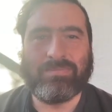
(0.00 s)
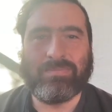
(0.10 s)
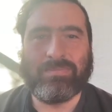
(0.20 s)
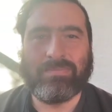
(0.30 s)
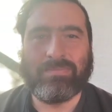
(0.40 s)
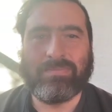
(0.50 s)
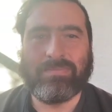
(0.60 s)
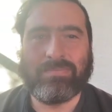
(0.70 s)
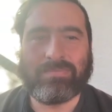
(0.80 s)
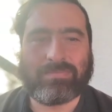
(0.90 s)

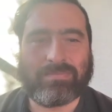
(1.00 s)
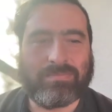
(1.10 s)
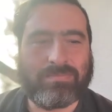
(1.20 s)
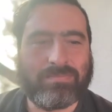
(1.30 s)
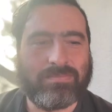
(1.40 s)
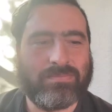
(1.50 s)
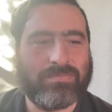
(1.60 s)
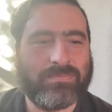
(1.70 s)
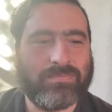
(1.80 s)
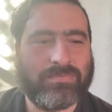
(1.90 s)

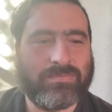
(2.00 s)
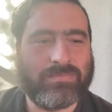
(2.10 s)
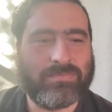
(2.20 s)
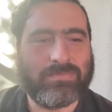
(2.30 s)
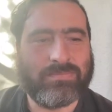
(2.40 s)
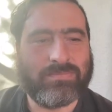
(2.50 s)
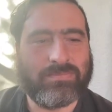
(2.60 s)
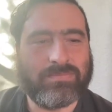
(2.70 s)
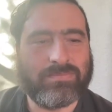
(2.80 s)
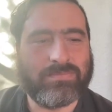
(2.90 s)

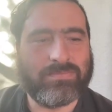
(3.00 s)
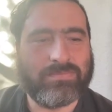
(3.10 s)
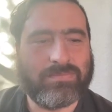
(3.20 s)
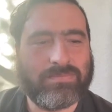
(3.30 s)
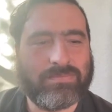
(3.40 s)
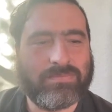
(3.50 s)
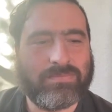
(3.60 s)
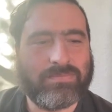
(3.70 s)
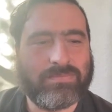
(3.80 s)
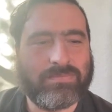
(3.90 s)

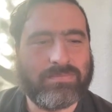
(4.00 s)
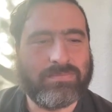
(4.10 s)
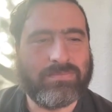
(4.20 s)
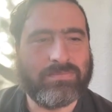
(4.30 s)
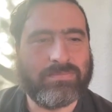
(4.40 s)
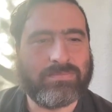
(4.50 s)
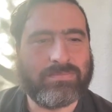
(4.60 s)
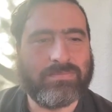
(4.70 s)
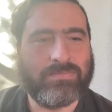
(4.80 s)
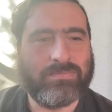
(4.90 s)

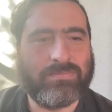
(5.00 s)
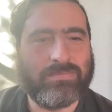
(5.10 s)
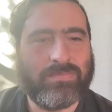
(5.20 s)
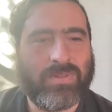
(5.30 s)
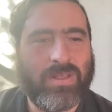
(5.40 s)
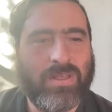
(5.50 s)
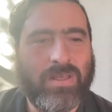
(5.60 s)
Nobody speaks.